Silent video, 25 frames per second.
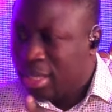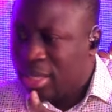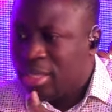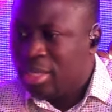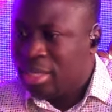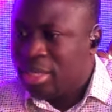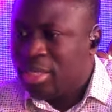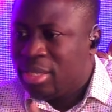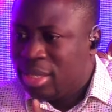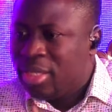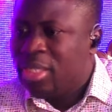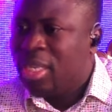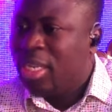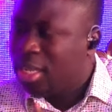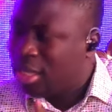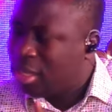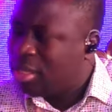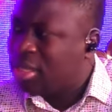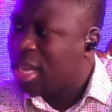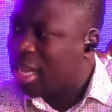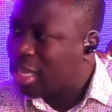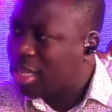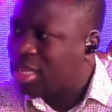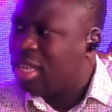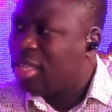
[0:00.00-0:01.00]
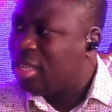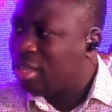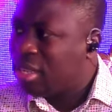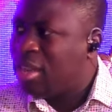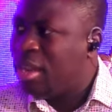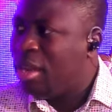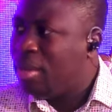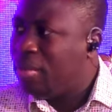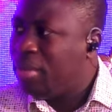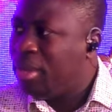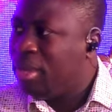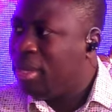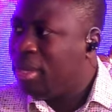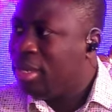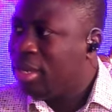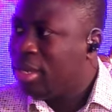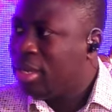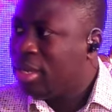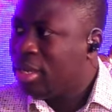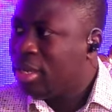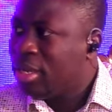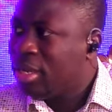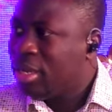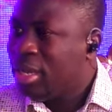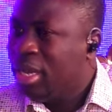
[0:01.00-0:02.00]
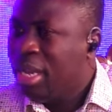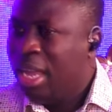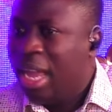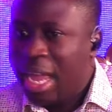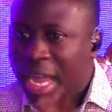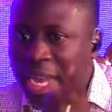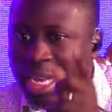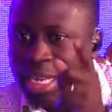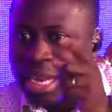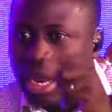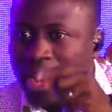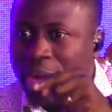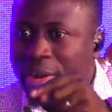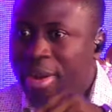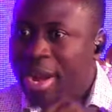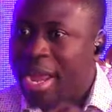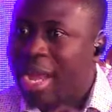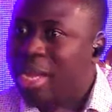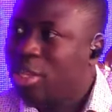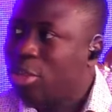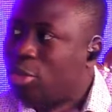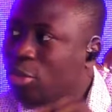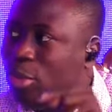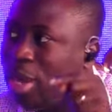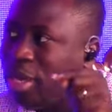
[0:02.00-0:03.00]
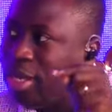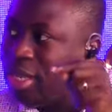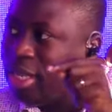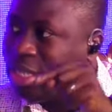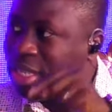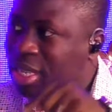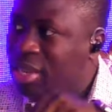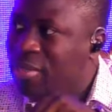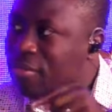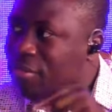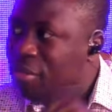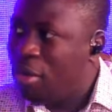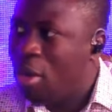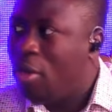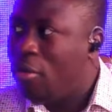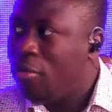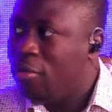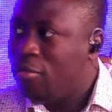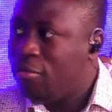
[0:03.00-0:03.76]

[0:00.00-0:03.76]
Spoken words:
they started coming. And the right one is involved.